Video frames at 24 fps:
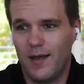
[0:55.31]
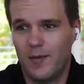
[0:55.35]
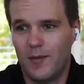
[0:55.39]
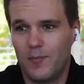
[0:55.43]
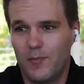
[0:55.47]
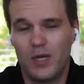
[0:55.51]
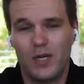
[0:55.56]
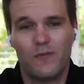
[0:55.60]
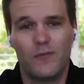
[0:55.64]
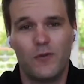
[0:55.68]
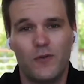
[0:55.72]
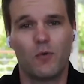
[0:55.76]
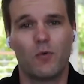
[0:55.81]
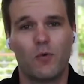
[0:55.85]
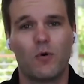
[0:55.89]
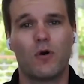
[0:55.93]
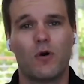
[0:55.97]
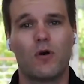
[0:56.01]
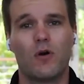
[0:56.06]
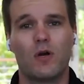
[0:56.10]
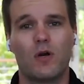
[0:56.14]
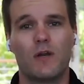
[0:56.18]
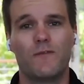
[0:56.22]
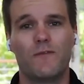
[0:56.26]
but if you
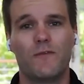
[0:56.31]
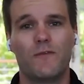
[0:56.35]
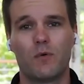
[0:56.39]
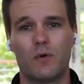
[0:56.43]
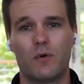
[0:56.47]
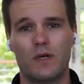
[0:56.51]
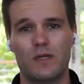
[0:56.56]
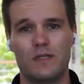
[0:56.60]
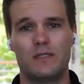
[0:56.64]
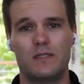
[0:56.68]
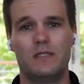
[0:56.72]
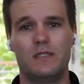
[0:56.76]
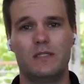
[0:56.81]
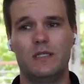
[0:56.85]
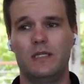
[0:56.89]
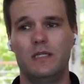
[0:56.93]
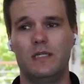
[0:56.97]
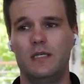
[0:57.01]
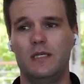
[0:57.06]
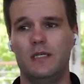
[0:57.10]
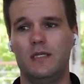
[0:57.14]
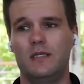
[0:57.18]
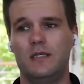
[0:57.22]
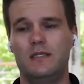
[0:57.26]
were if you were to
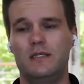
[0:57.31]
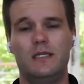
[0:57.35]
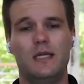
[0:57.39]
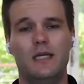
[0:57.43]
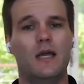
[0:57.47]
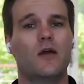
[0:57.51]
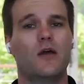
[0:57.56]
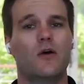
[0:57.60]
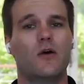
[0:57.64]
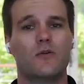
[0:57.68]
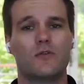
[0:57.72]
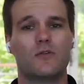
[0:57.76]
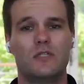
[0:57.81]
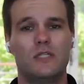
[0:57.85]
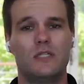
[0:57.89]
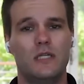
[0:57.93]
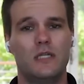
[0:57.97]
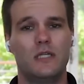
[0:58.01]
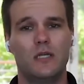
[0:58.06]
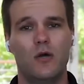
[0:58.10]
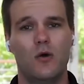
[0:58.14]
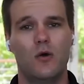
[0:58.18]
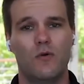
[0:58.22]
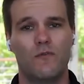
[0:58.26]
see CIO,
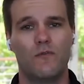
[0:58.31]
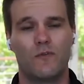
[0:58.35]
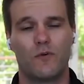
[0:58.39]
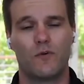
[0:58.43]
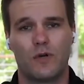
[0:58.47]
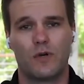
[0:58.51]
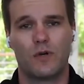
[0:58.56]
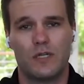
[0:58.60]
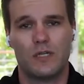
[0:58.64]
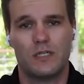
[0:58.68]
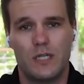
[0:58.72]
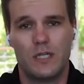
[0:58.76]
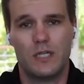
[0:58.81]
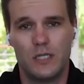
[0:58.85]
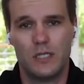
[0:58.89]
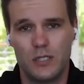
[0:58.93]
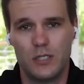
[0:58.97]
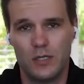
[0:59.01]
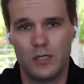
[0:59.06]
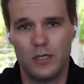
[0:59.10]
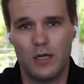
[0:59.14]
CEO of an organization,